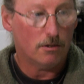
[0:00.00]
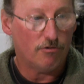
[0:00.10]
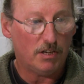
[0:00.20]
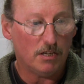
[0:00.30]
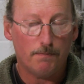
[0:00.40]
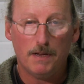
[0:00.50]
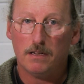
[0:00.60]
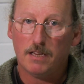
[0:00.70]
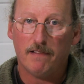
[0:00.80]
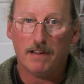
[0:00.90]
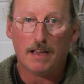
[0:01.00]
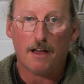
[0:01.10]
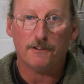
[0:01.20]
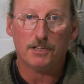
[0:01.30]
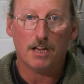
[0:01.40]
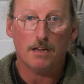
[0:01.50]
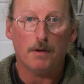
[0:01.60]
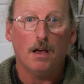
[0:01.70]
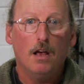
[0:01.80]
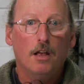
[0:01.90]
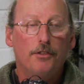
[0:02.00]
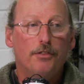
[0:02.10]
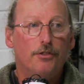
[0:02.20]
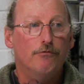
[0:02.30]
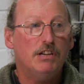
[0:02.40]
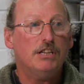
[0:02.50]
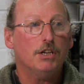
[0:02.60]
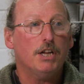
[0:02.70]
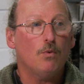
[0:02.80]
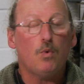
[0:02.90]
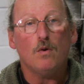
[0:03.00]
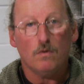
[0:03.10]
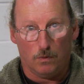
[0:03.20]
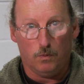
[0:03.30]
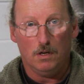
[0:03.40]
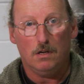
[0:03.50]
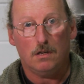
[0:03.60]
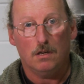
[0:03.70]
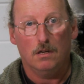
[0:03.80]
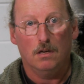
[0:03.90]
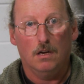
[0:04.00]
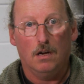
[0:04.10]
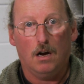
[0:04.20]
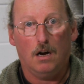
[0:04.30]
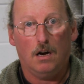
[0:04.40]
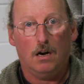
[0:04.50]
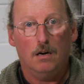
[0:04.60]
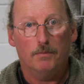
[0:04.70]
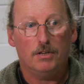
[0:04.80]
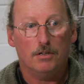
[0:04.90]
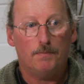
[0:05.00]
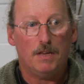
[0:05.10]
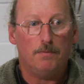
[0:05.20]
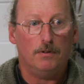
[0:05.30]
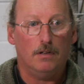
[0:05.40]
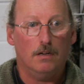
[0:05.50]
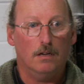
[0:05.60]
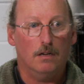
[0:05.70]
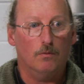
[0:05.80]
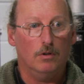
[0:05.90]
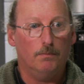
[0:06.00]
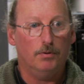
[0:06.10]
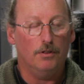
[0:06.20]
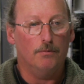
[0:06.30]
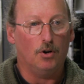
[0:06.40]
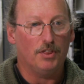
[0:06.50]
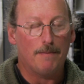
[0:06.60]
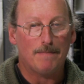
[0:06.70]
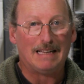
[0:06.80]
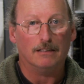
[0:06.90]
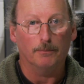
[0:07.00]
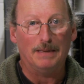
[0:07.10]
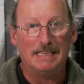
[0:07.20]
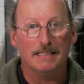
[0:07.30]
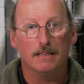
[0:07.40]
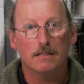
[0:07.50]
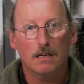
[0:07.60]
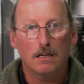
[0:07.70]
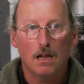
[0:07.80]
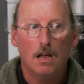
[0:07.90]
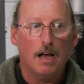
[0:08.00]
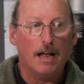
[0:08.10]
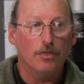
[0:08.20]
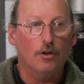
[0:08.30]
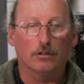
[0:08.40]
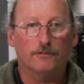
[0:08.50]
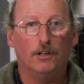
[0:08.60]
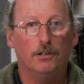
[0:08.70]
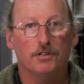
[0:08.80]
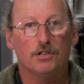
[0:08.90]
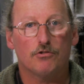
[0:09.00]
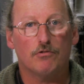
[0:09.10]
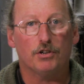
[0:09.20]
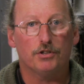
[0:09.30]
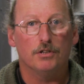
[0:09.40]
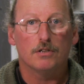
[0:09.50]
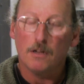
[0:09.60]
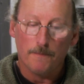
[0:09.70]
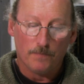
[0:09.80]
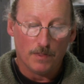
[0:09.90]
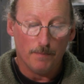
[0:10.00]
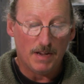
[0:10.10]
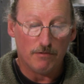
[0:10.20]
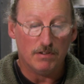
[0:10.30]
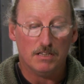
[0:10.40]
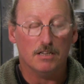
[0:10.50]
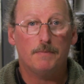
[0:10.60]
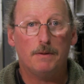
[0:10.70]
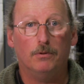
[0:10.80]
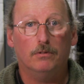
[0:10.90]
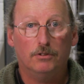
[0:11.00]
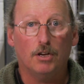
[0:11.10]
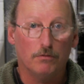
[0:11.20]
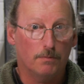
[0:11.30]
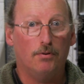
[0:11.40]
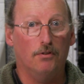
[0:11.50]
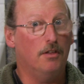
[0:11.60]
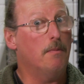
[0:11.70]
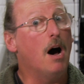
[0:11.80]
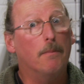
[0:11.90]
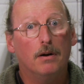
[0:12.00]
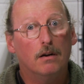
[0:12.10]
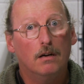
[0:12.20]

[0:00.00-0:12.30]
Trickiest bit, tearing gaffer tape. The reason it won't work are because people will put them on their mantelpieces and not follow the instructions. The main reason is people don't put them up.